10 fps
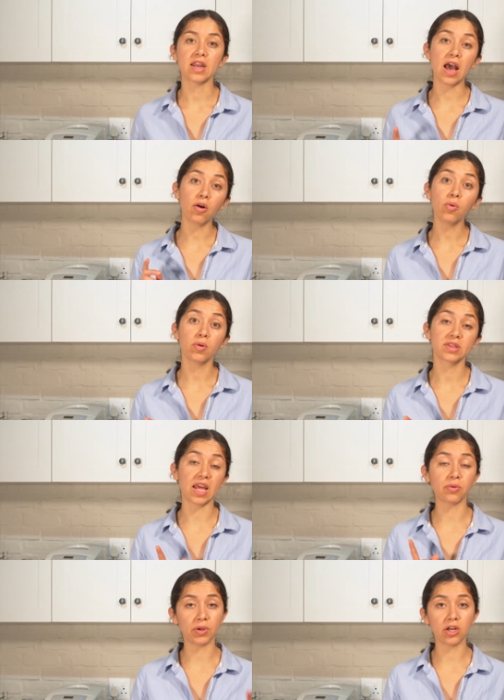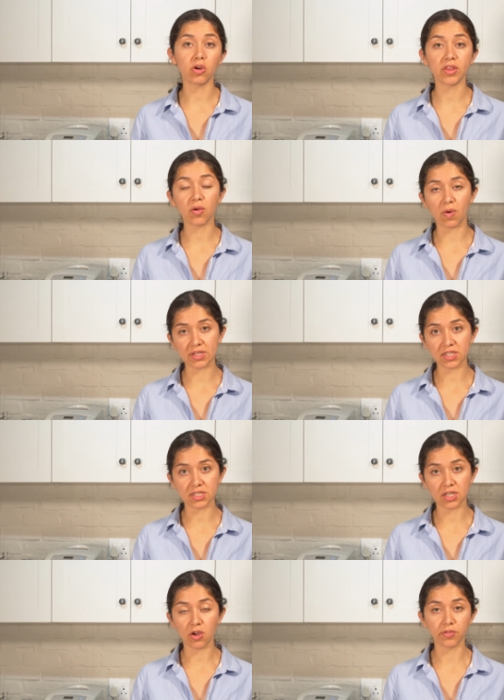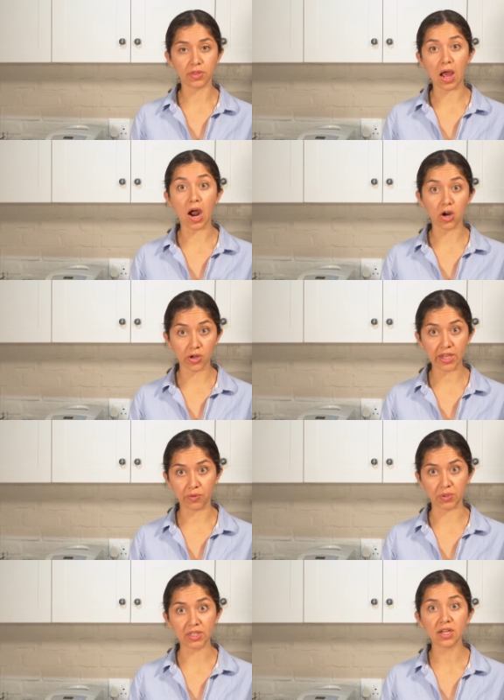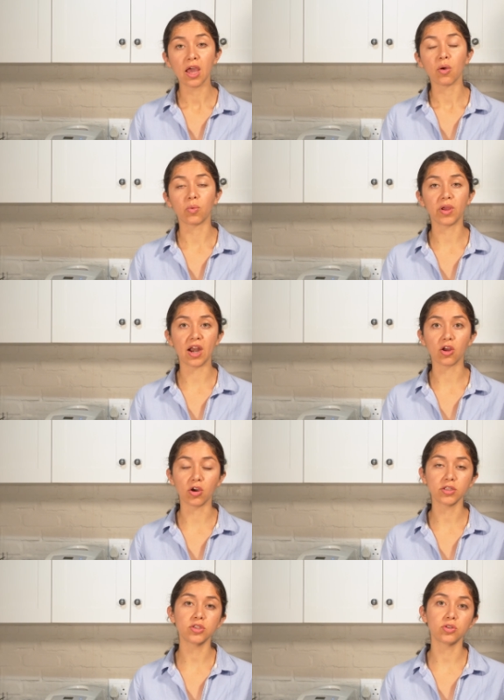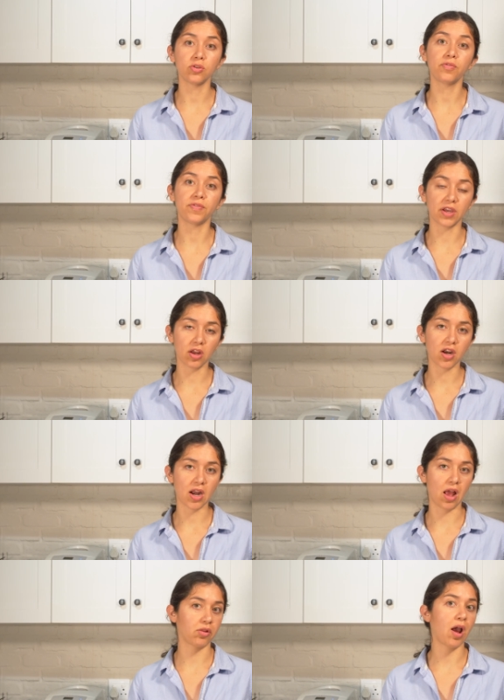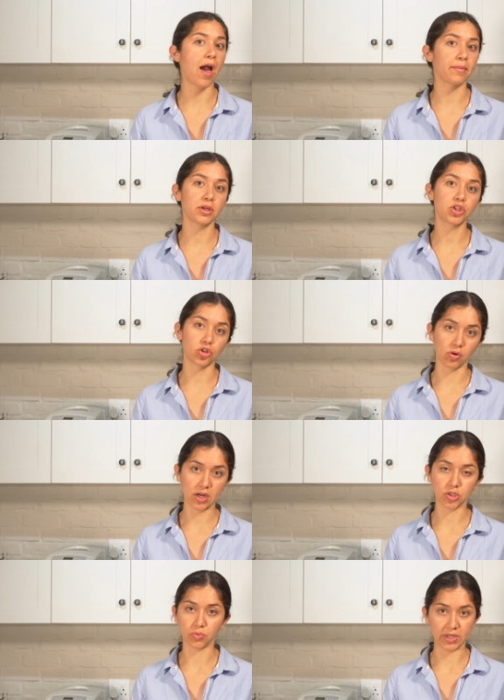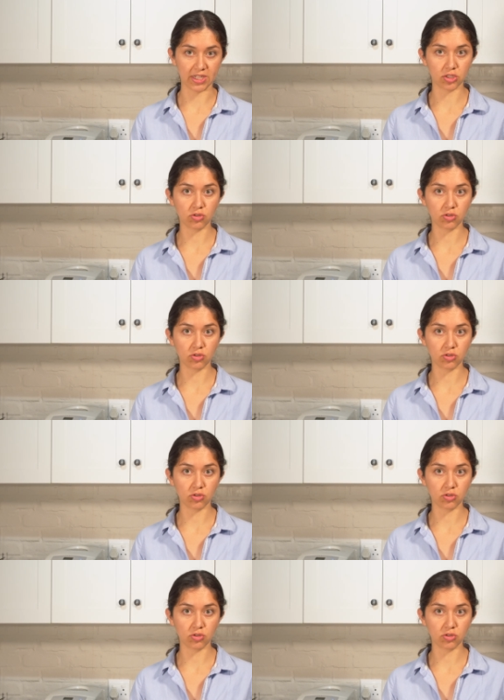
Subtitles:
Now that we know the quantity of our liquid, we are going to figure it out how much sugar do we need